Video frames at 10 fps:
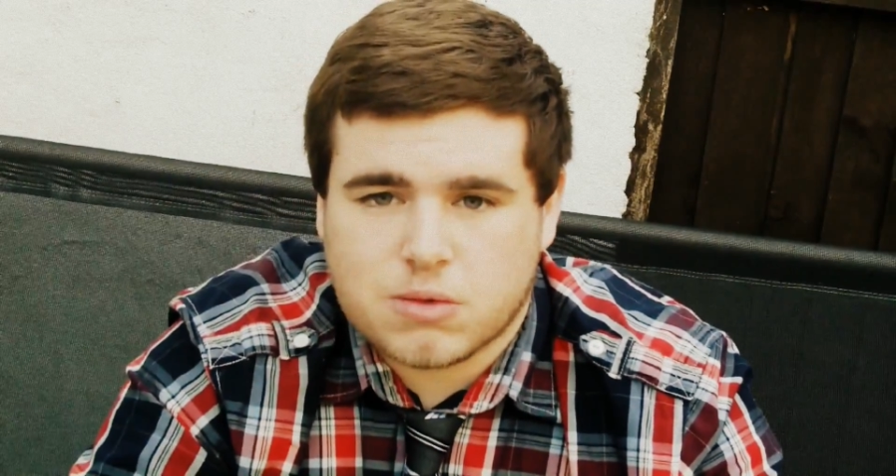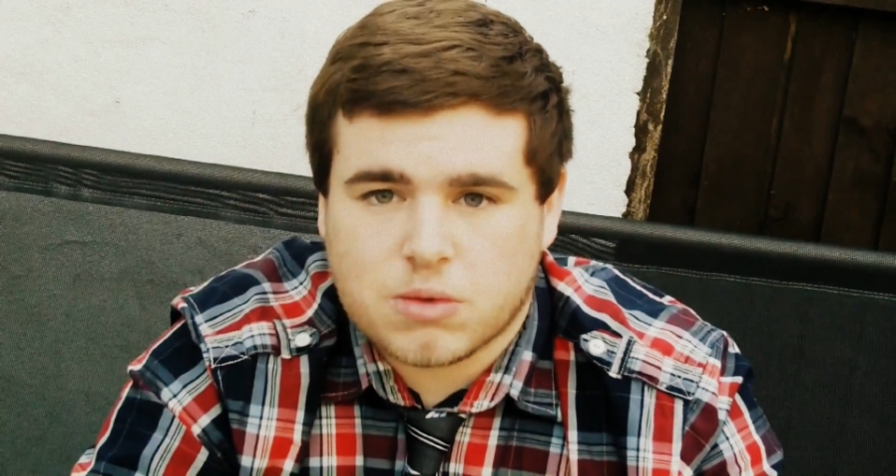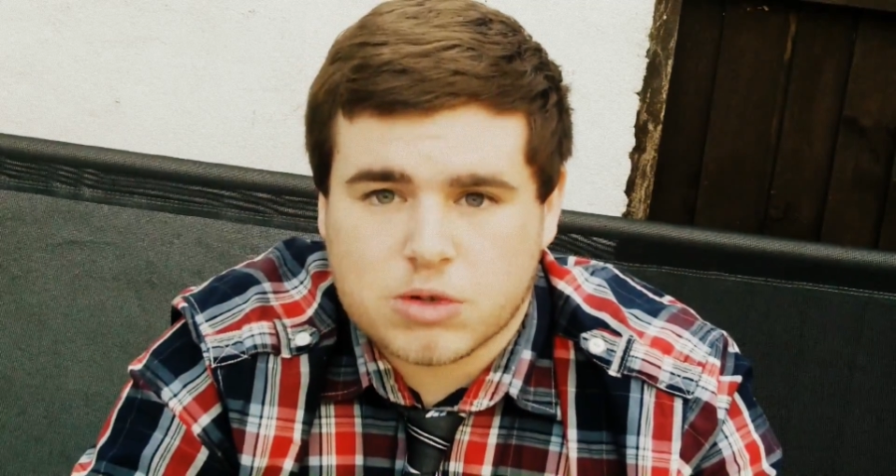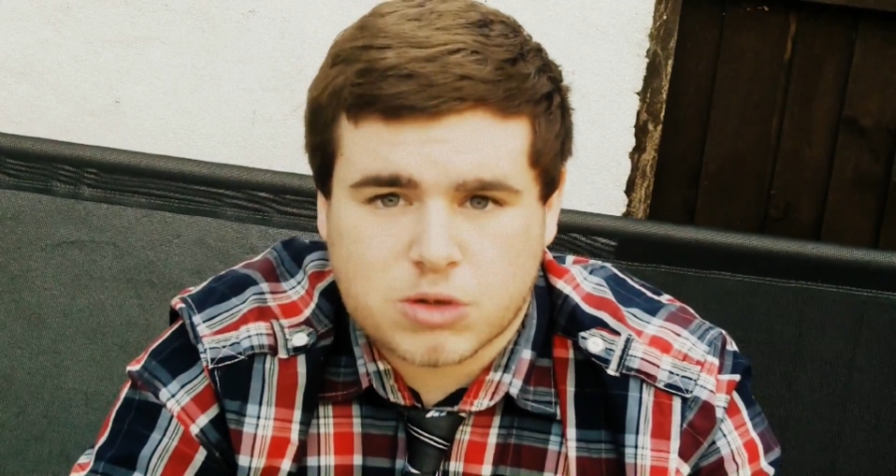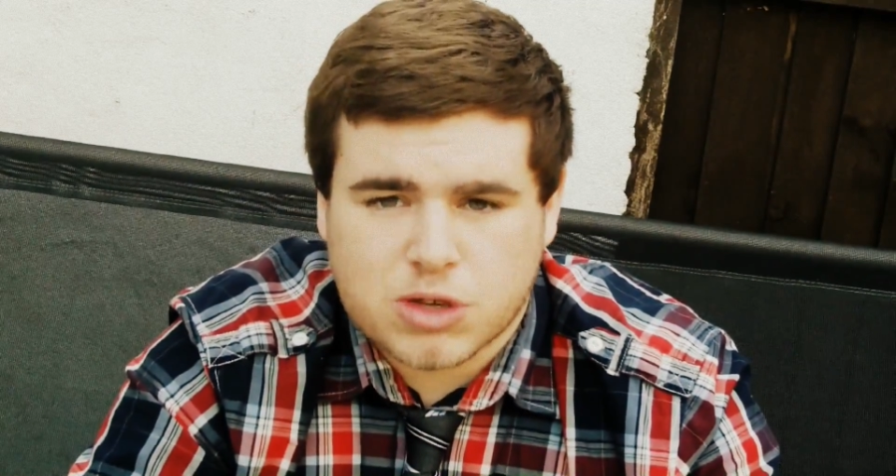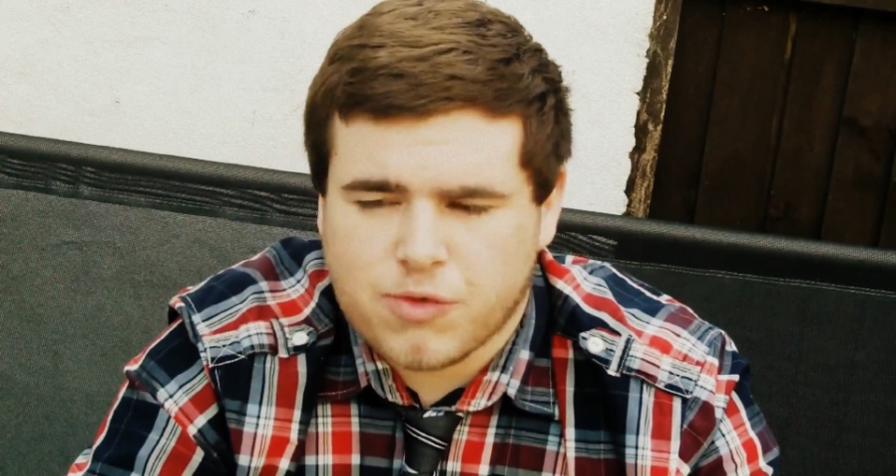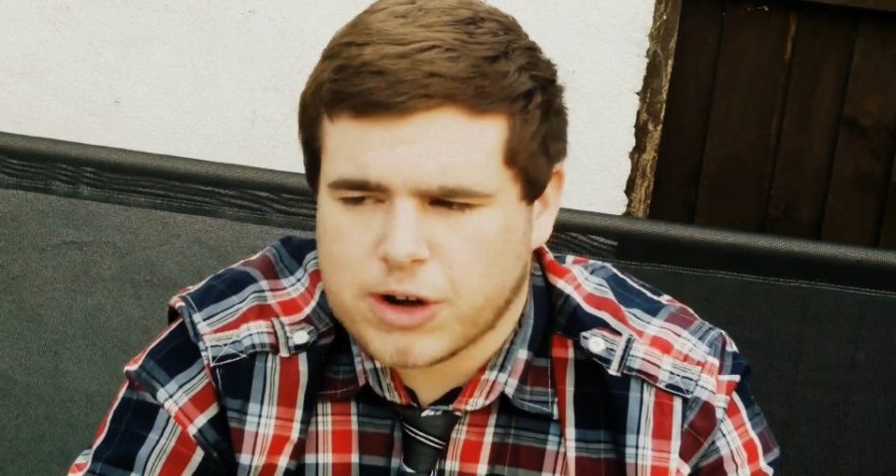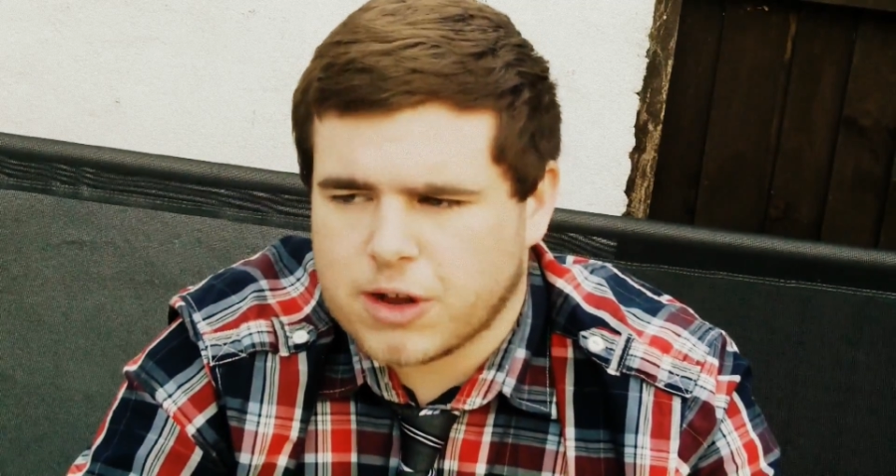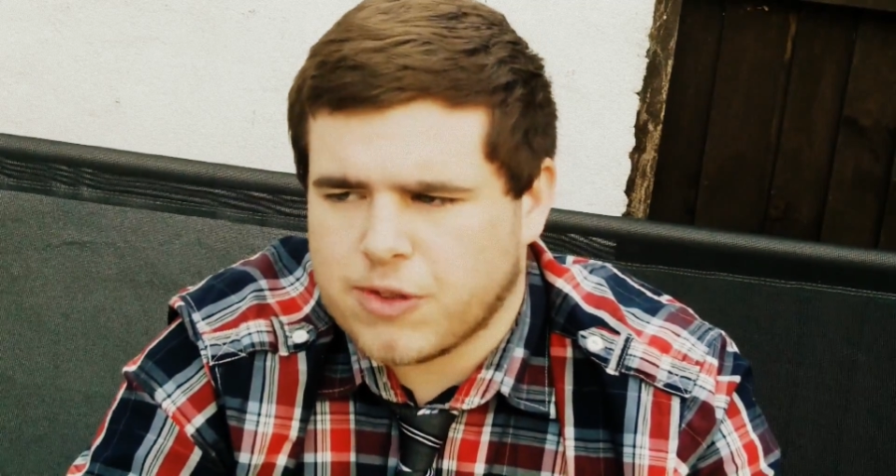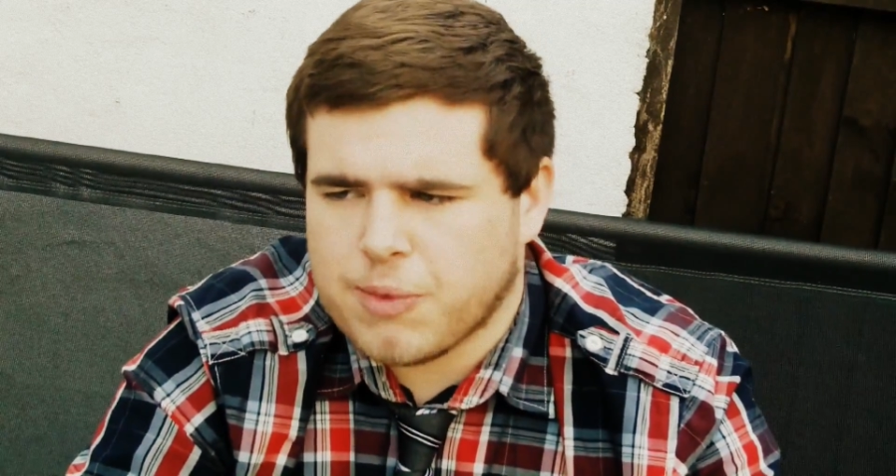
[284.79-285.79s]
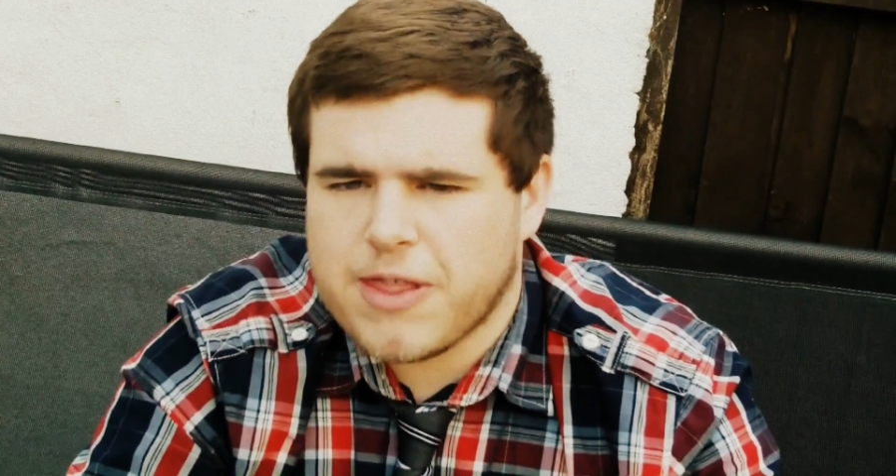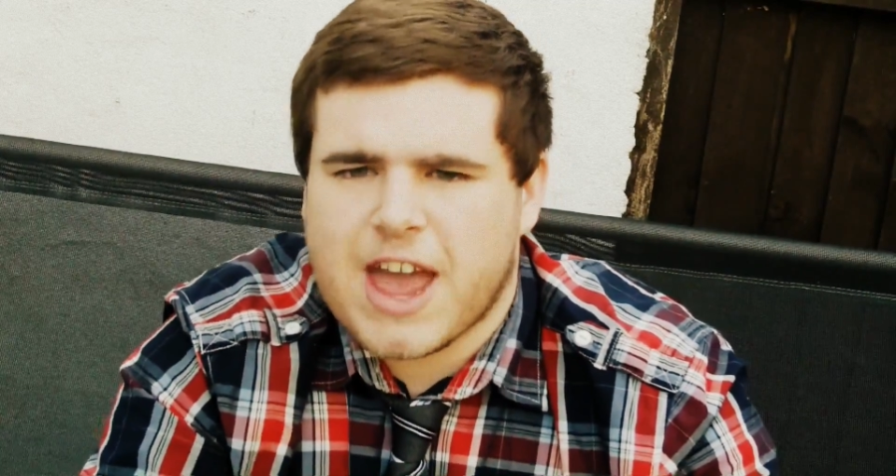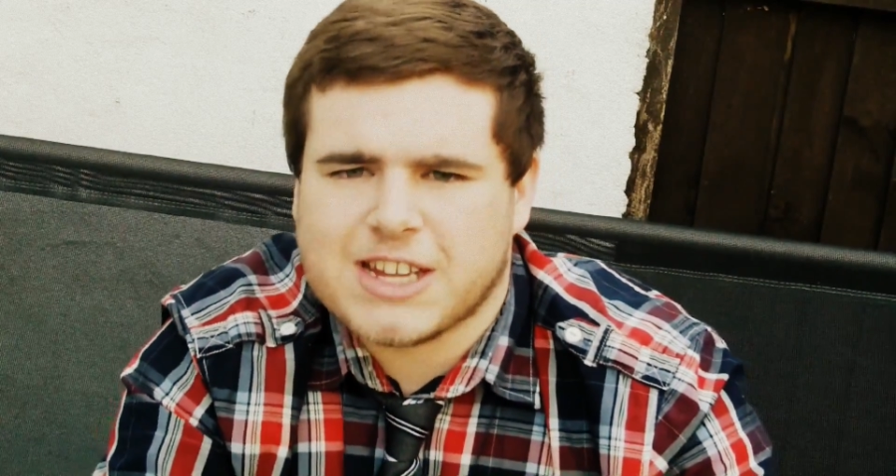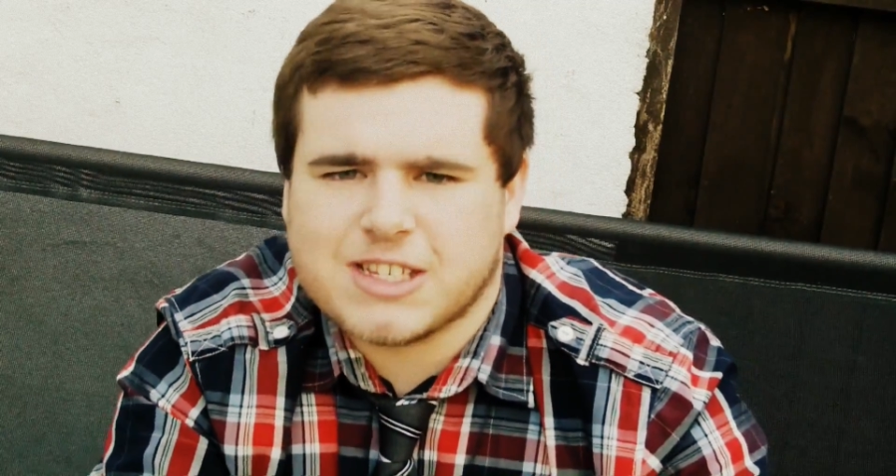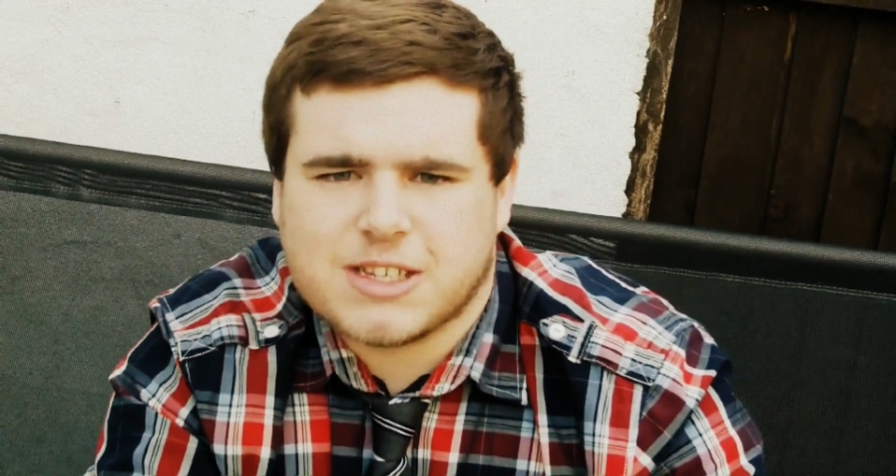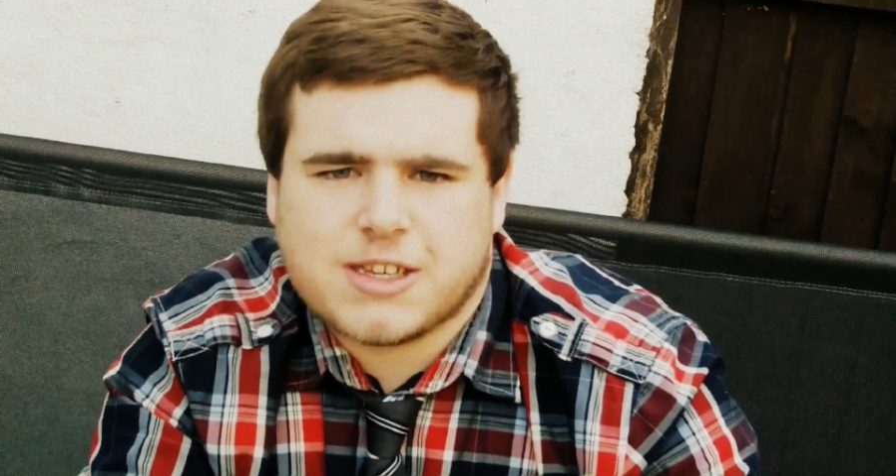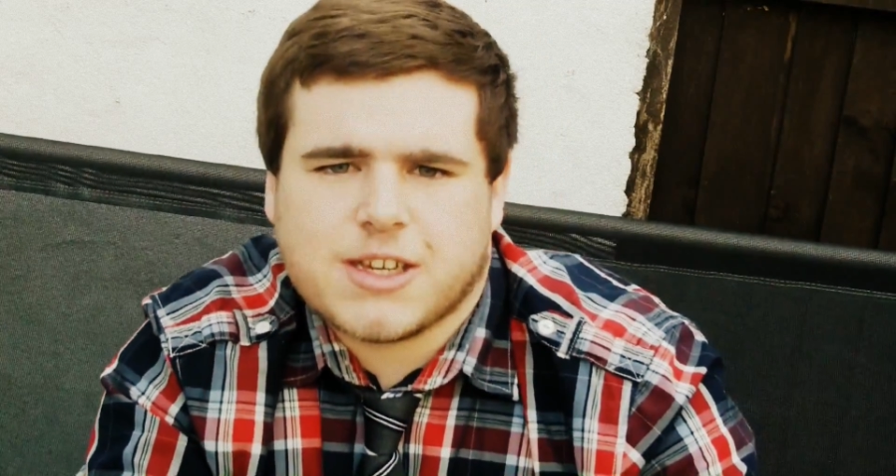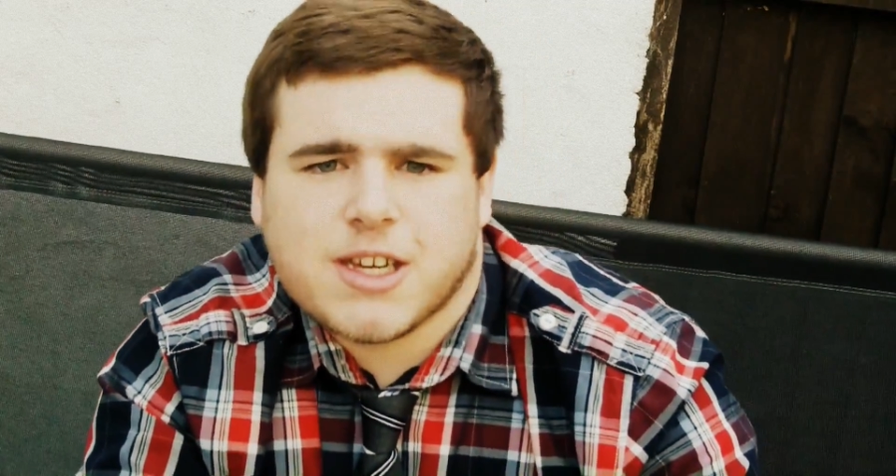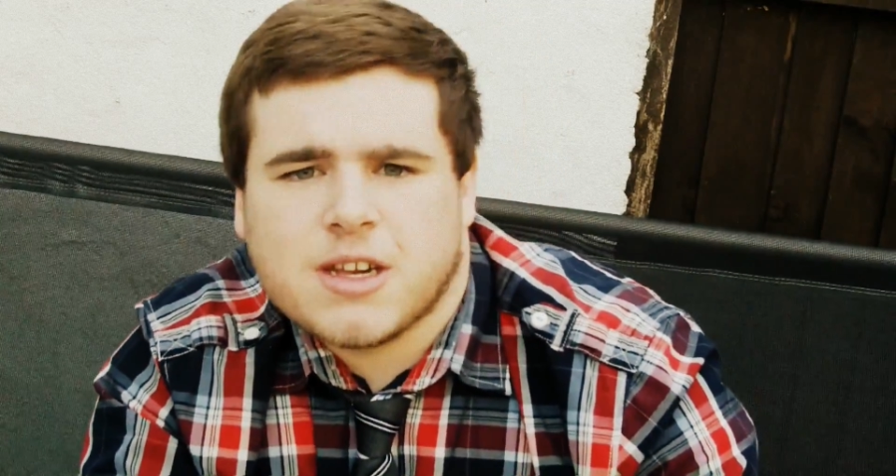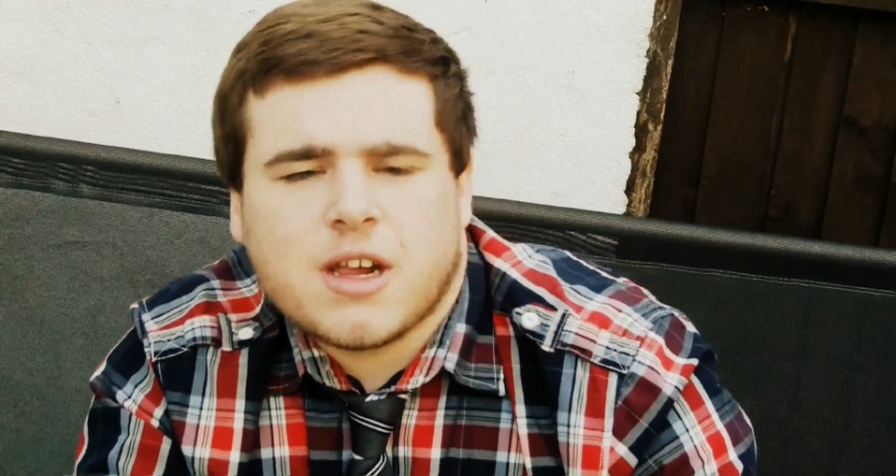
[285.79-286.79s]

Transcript: was also really good, the way they edited it.